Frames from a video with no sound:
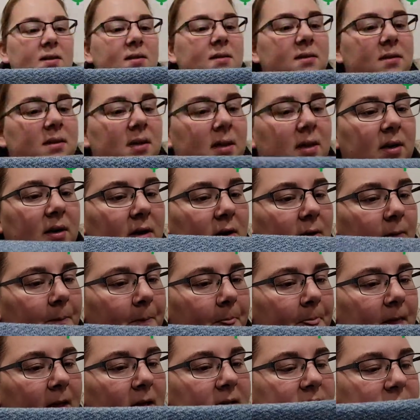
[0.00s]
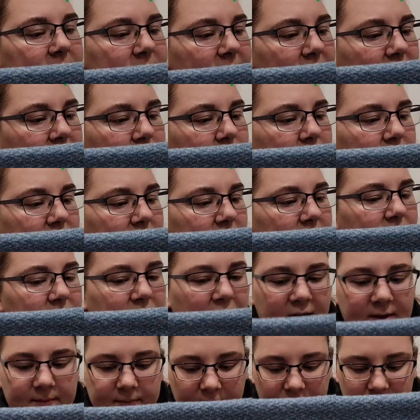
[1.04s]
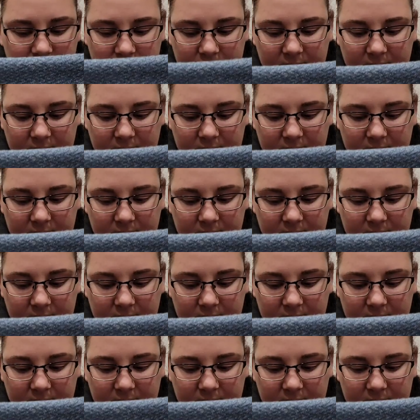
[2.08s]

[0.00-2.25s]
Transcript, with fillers: just, it's an interesting type of